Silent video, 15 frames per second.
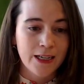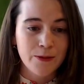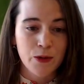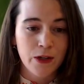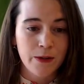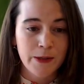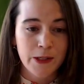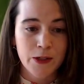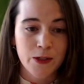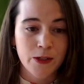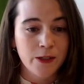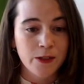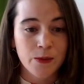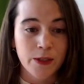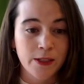unemployment
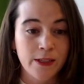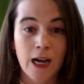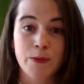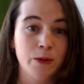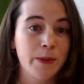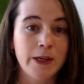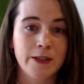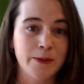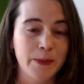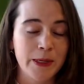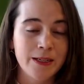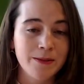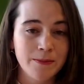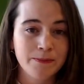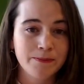insurance was not prepared to
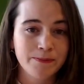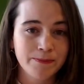meet it.